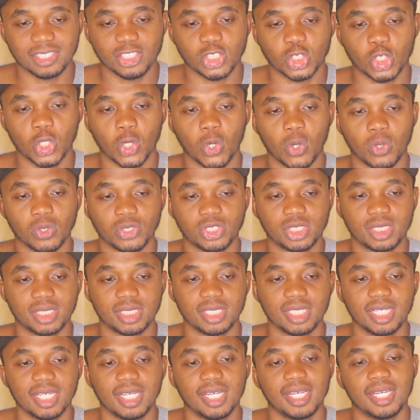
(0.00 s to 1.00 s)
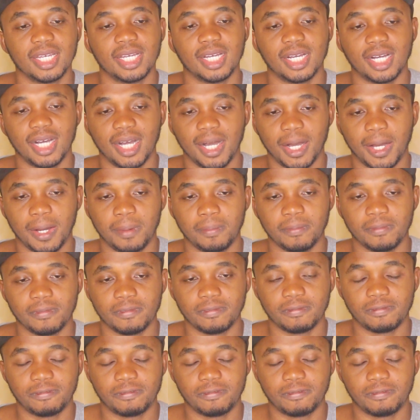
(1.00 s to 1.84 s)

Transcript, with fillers: it cost um,